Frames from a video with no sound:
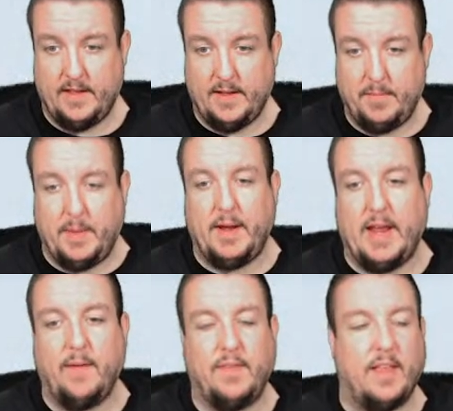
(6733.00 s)
BB
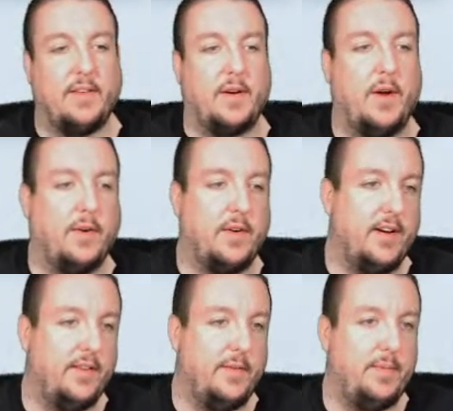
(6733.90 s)
Game says they're called
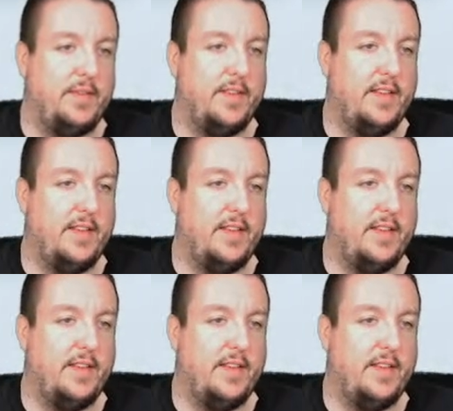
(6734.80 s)
crisps.